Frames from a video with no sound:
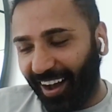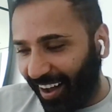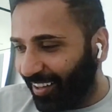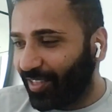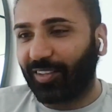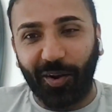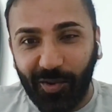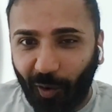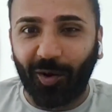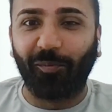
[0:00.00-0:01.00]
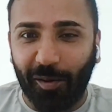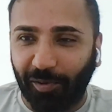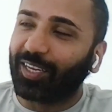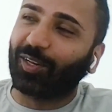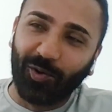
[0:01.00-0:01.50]
Uh, that's right. No one will be
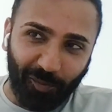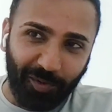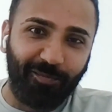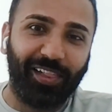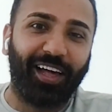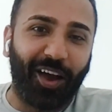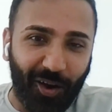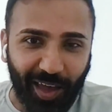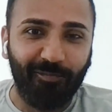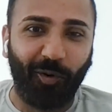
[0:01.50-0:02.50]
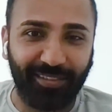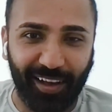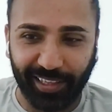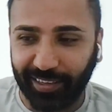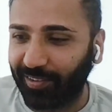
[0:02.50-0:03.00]
able to Google me and be like, okay,
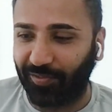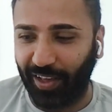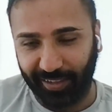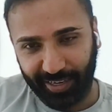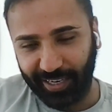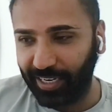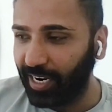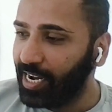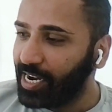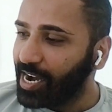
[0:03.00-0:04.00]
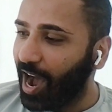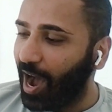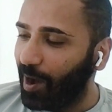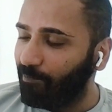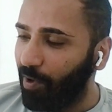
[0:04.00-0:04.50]
Moiz Ali is a failure.
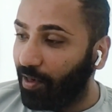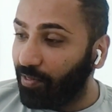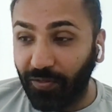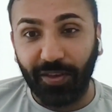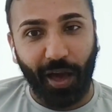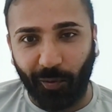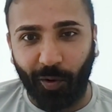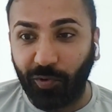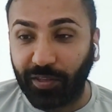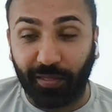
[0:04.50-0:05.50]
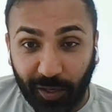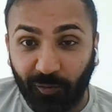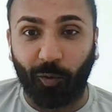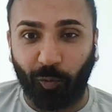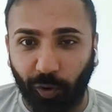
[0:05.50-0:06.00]
um, and then the other one was
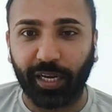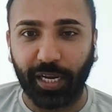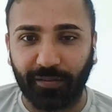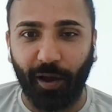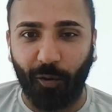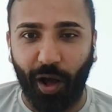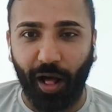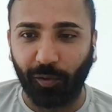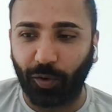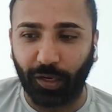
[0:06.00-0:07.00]
things were working so well.